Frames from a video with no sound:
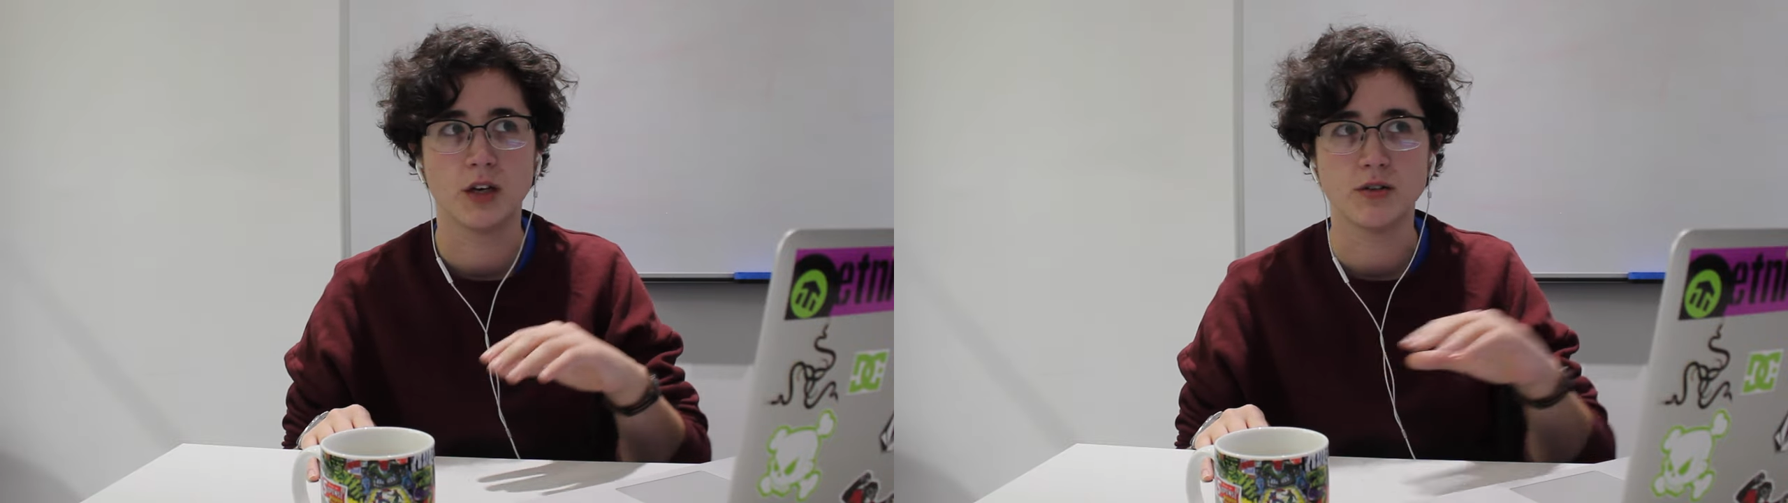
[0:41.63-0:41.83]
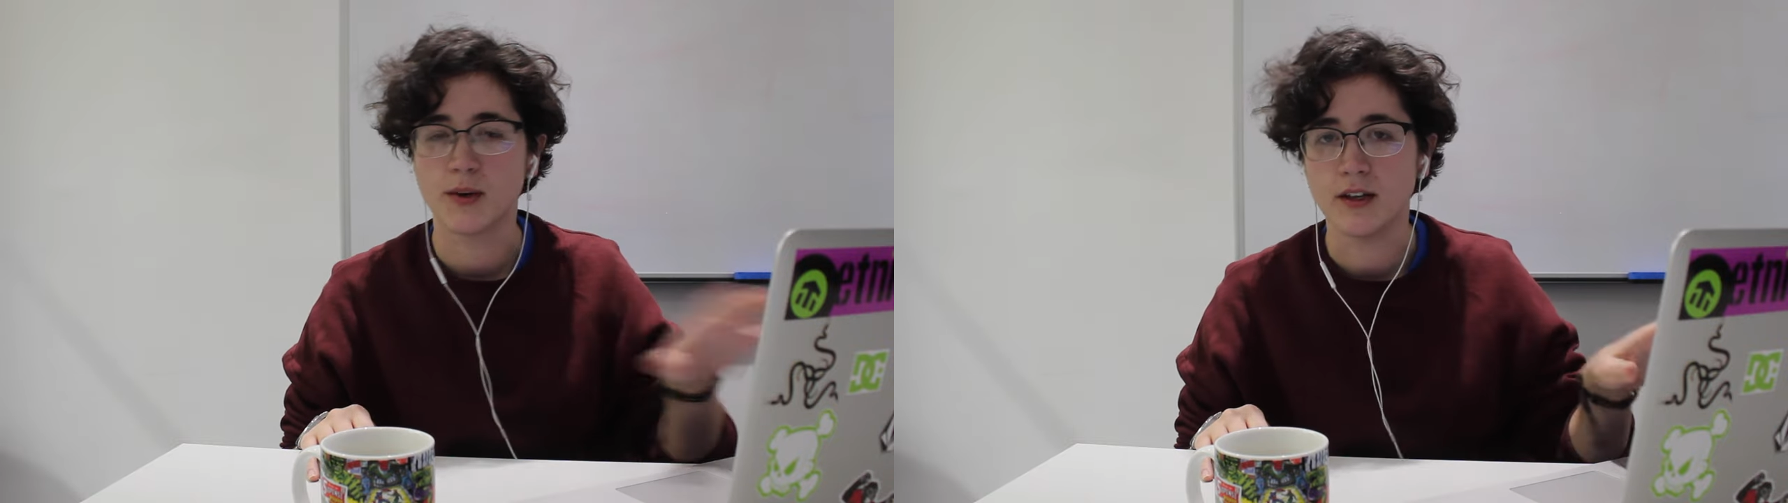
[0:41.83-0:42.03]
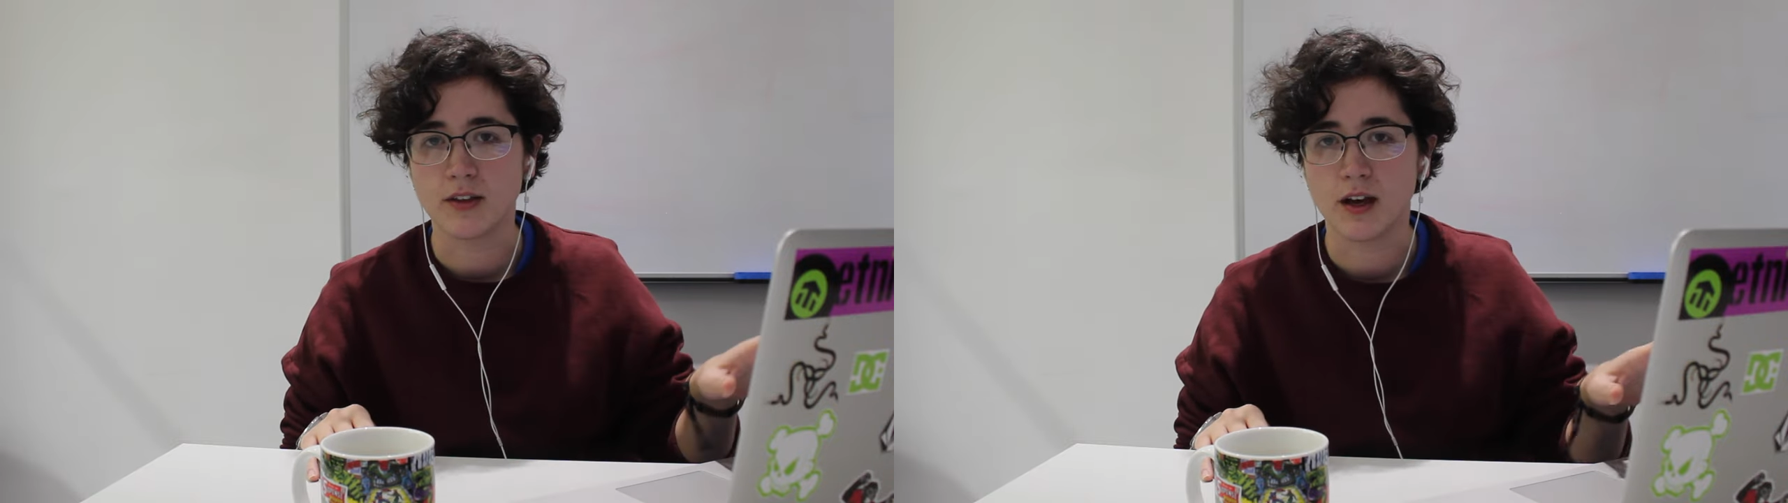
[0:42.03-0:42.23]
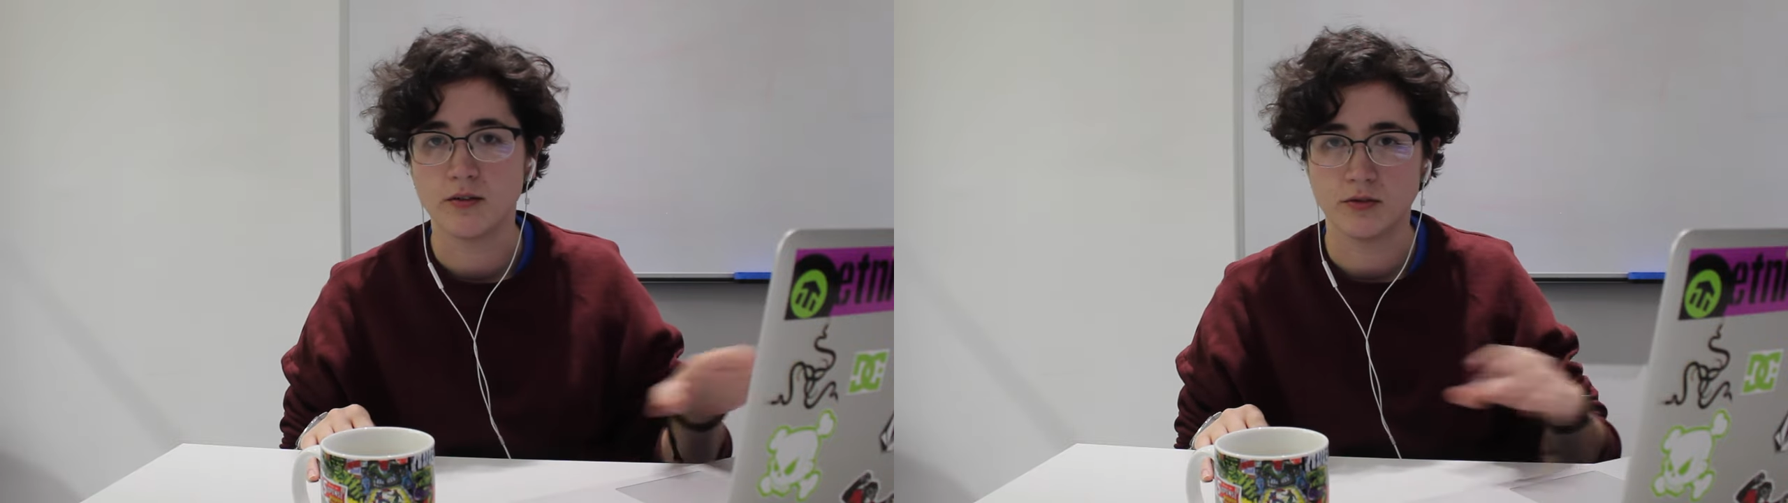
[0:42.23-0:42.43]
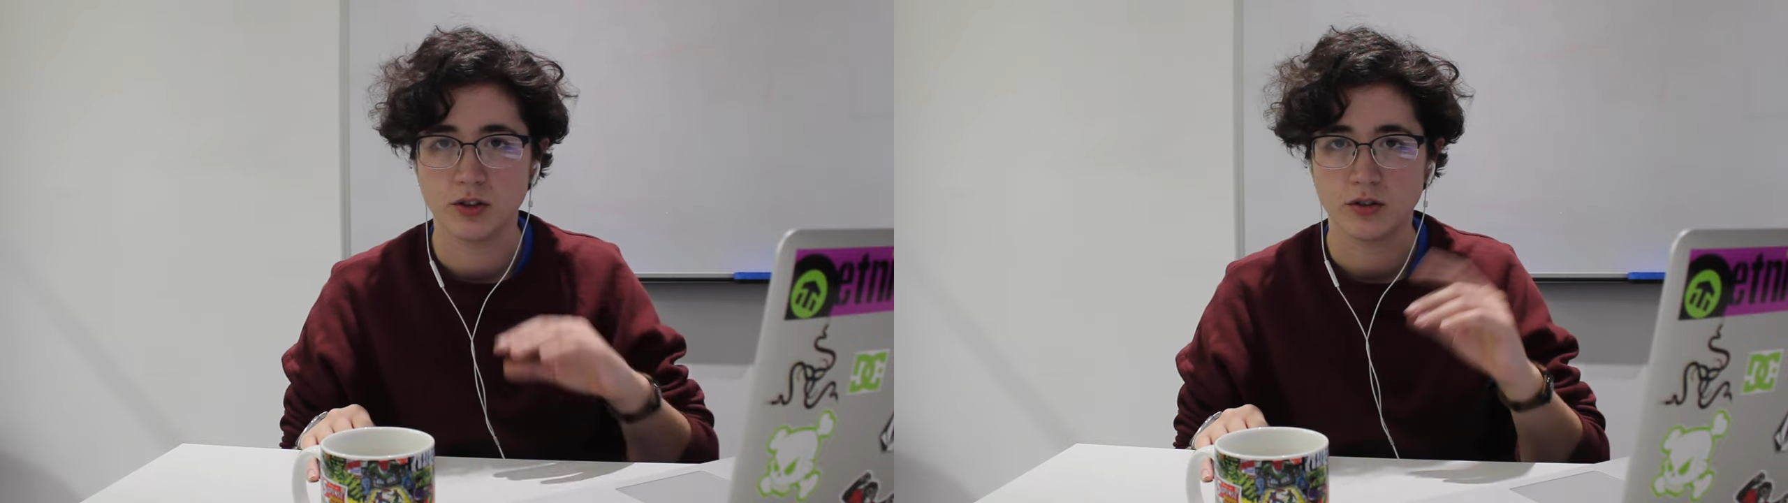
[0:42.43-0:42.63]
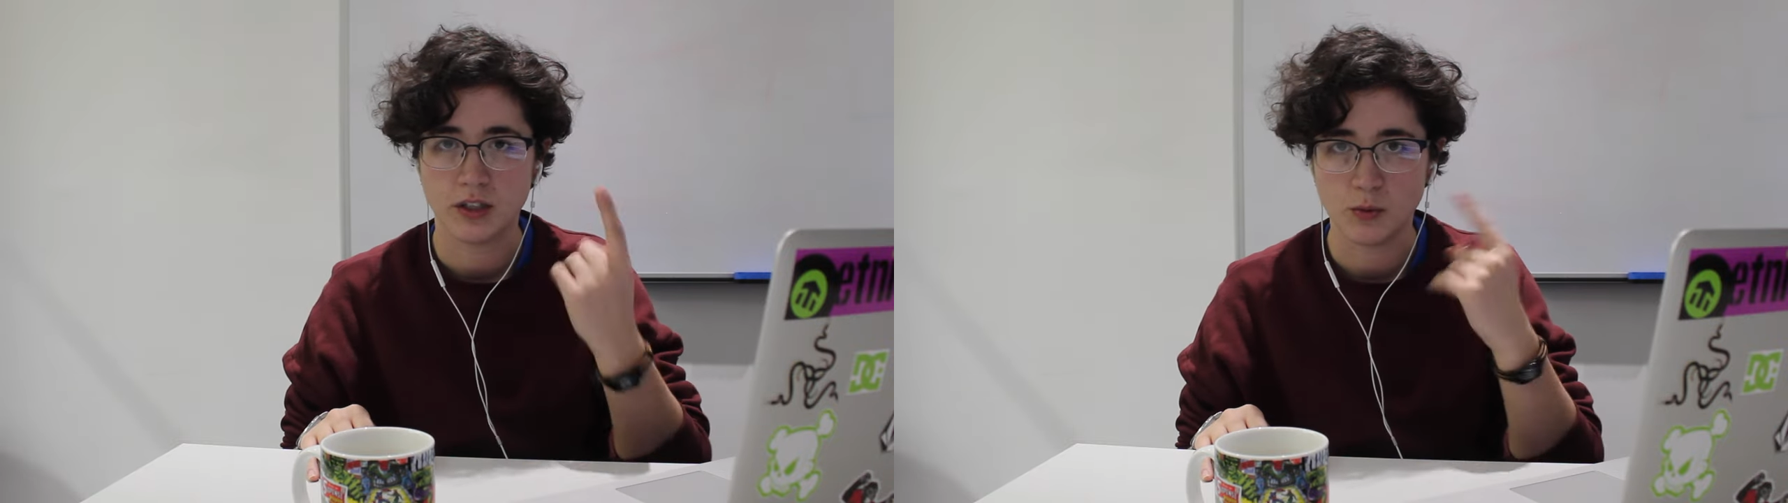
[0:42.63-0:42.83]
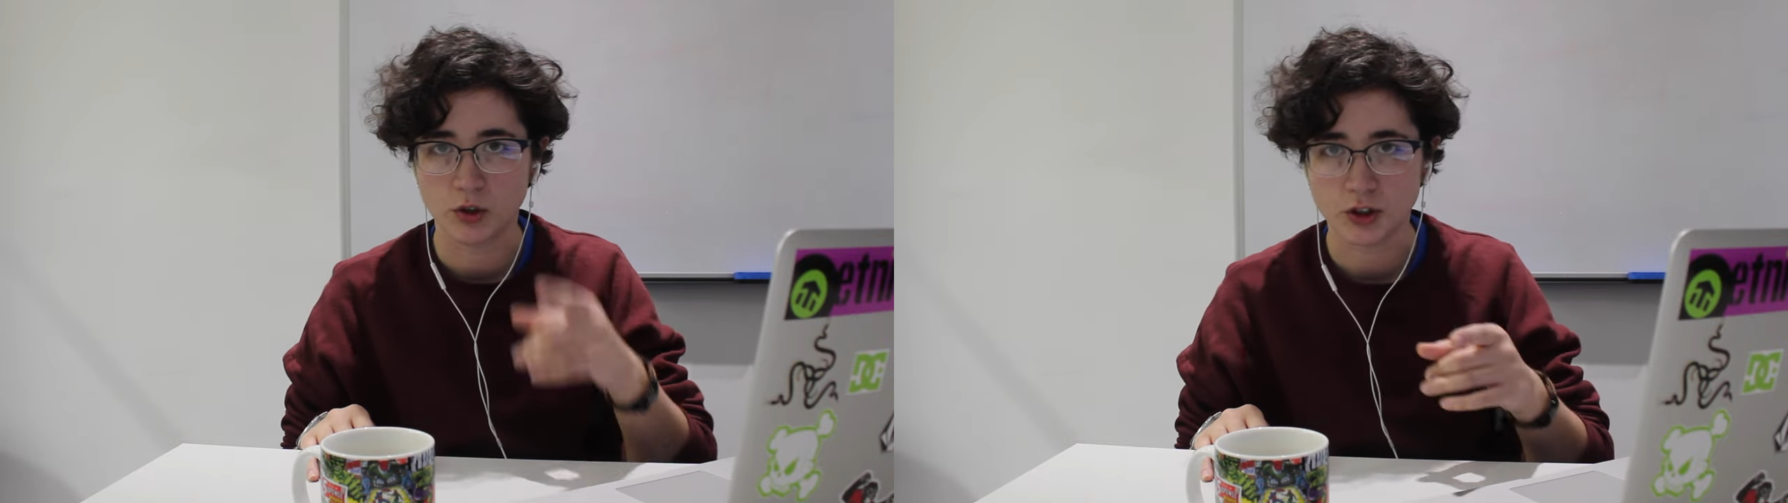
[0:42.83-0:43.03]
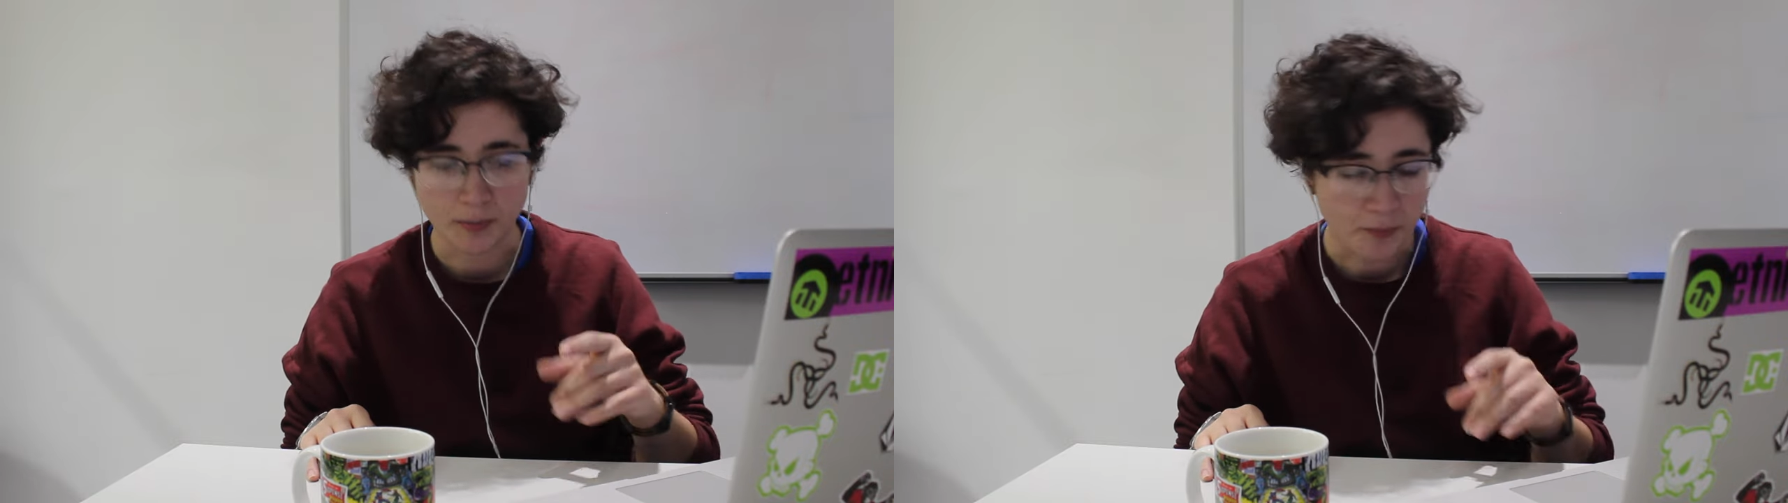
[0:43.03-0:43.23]
don't do any of that. Just keep
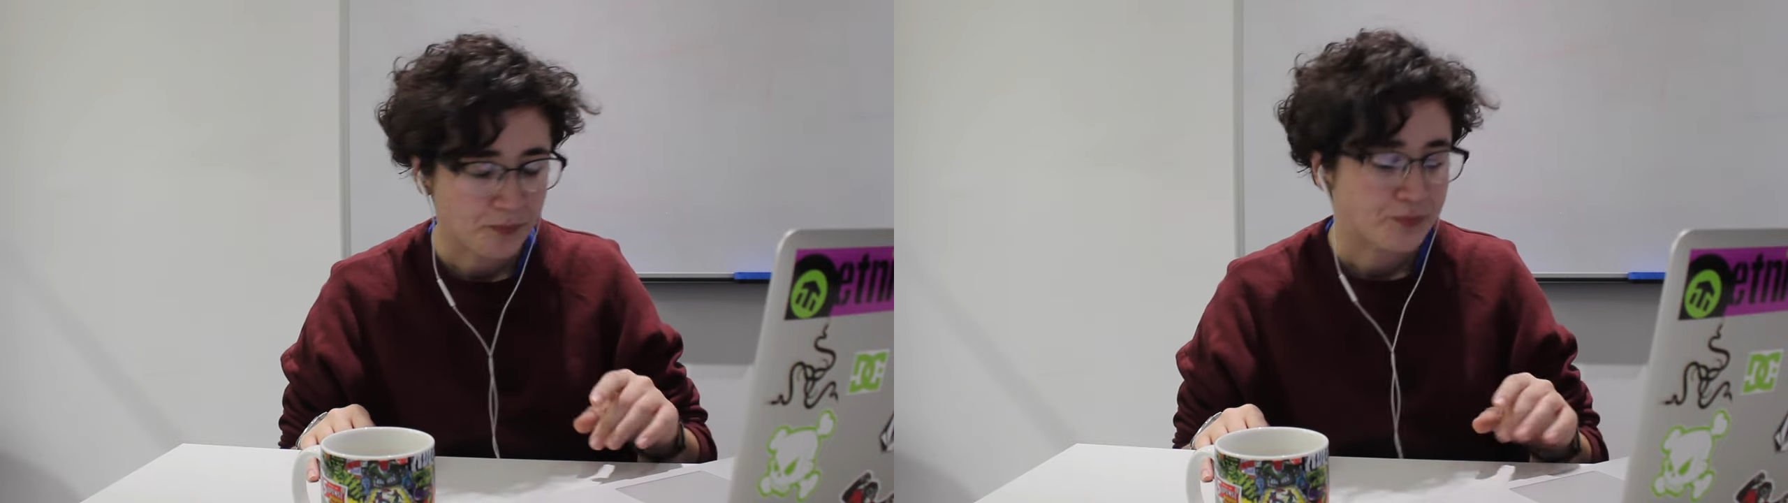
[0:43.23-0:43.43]
watching.